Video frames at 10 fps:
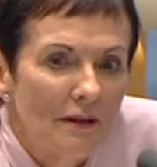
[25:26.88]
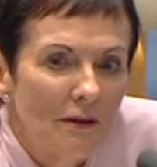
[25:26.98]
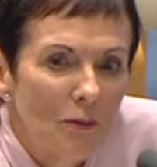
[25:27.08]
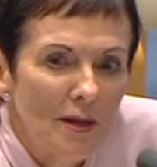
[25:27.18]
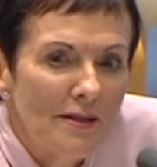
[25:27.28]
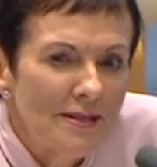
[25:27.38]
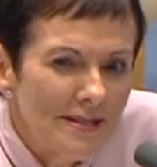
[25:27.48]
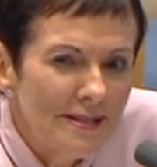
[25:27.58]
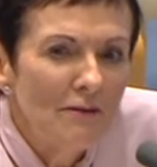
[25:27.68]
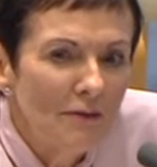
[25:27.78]
where there's
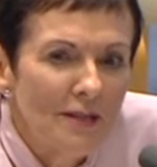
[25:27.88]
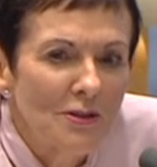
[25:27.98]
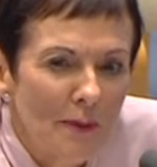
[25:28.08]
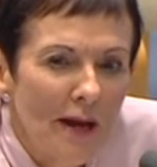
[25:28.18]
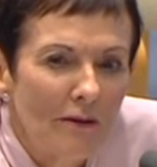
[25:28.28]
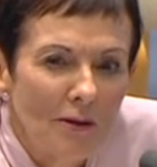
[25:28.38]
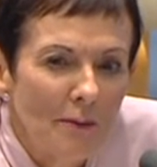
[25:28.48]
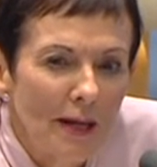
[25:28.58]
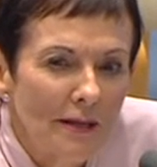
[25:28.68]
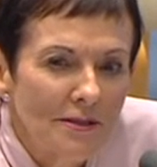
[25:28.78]
serious power
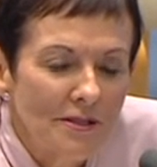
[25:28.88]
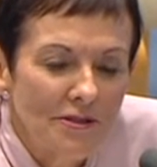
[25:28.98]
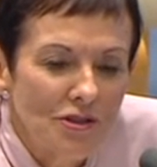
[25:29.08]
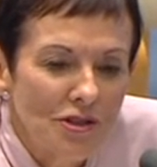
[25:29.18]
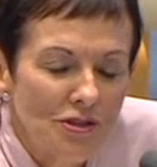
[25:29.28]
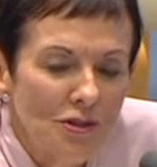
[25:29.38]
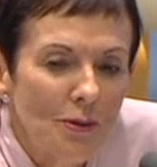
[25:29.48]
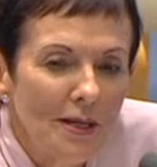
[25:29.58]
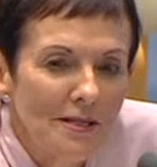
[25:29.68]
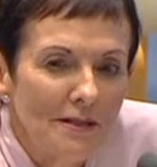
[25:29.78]
imbalance, it's just
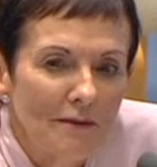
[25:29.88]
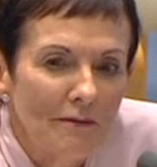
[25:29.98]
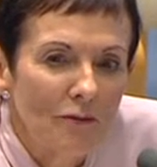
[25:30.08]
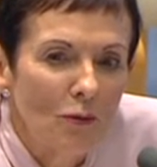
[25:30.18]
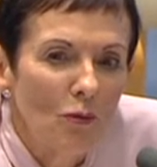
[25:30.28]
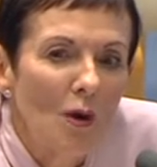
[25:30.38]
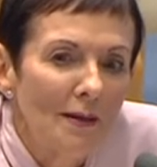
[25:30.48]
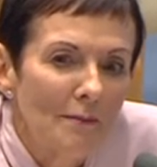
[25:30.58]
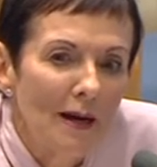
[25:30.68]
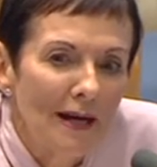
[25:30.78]
too easy for
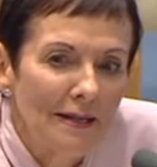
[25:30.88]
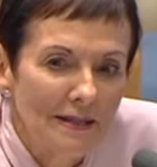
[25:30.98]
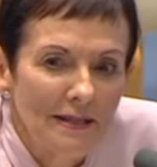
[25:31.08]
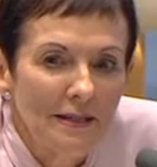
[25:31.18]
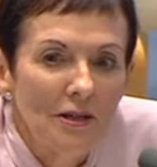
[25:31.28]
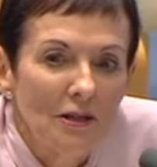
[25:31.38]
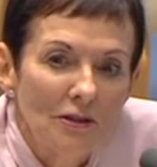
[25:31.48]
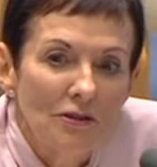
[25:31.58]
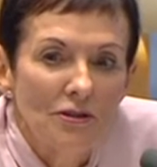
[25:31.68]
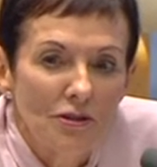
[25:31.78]
one party
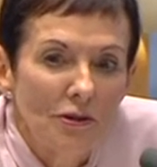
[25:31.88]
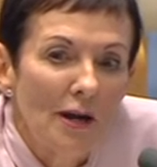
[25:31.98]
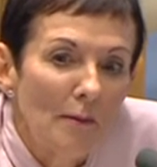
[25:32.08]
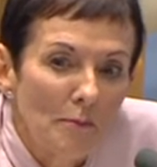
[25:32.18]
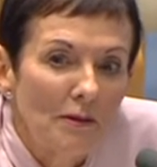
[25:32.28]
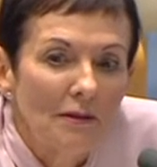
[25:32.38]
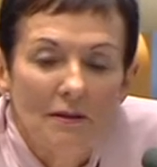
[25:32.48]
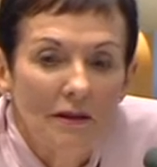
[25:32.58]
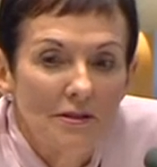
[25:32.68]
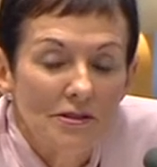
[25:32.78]
to turn up
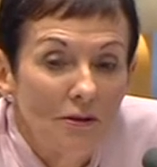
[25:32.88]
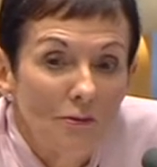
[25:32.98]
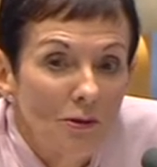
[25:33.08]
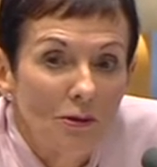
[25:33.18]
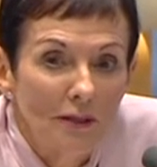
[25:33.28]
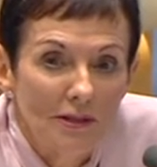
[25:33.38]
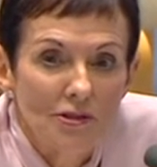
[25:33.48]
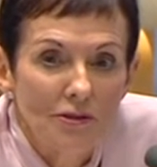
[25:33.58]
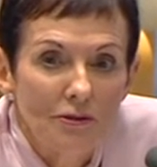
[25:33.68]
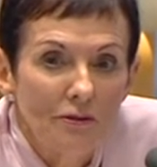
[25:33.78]
and stonewall,
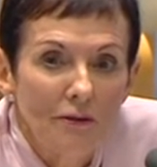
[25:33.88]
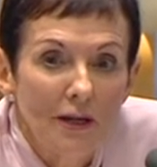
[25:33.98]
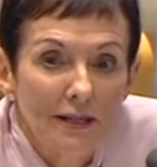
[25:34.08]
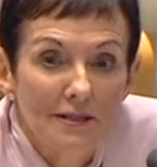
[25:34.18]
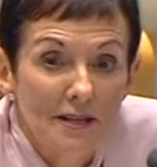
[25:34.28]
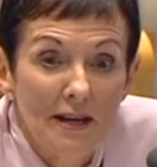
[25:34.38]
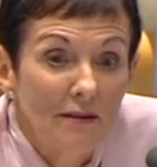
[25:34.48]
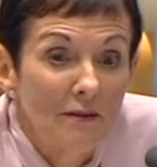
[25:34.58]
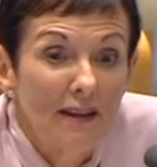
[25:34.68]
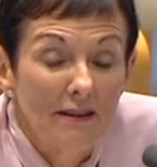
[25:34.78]
as you rightly say,
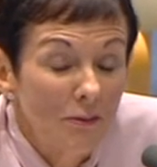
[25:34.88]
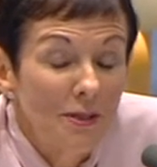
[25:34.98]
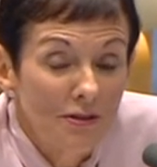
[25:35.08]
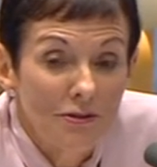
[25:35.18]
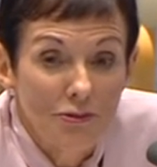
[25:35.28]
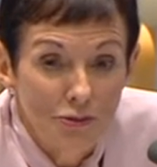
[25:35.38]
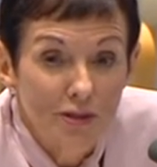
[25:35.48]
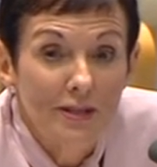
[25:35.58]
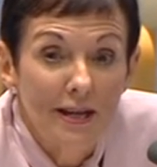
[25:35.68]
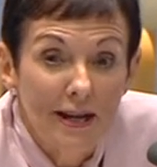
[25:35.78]
and we do
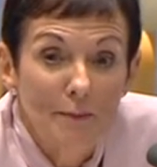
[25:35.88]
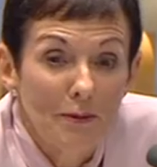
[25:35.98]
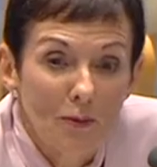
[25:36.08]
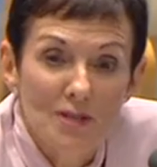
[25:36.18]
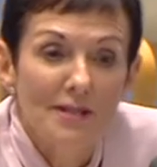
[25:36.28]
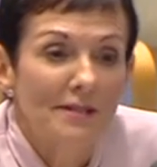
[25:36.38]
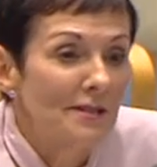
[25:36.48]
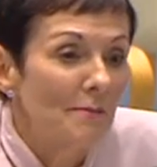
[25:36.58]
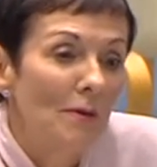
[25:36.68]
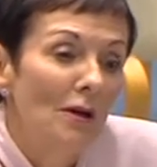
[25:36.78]
see that happen. We see
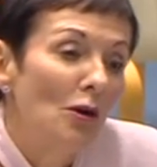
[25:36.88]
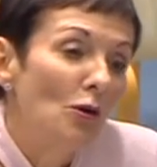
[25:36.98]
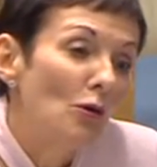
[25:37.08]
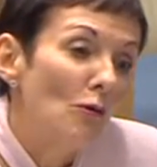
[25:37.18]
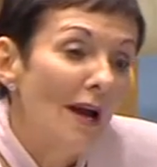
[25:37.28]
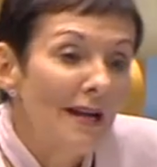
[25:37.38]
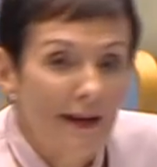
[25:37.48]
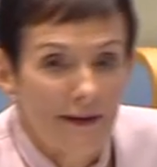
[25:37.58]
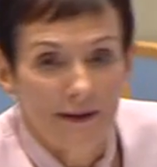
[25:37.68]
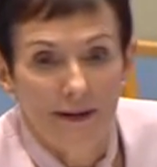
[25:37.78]
some great
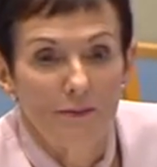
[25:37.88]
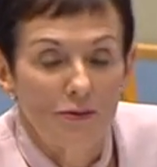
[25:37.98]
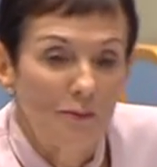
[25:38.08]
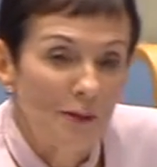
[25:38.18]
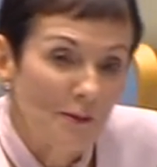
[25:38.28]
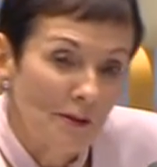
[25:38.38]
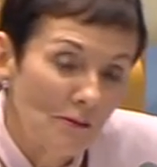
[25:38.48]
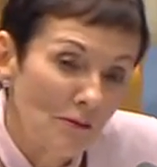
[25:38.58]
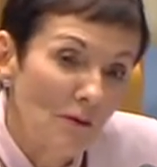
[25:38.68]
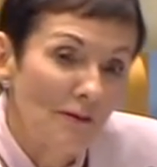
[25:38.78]
outcomes where people
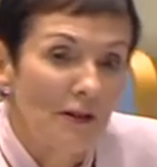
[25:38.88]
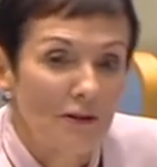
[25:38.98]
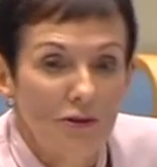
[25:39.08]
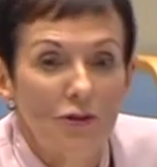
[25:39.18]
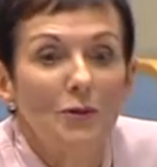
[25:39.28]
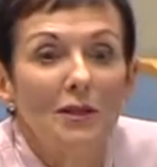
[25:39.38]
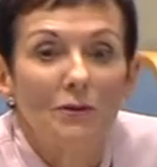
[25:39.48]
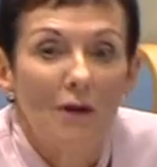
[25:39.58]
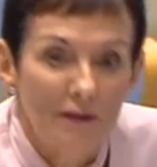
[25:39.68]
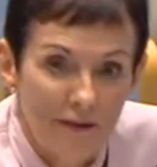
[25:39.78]
are, doing
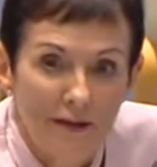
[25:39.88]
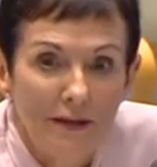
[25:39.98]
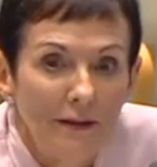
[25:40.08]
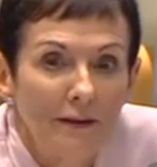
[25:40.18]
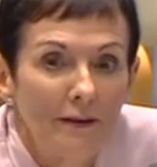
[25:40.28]
the right thing,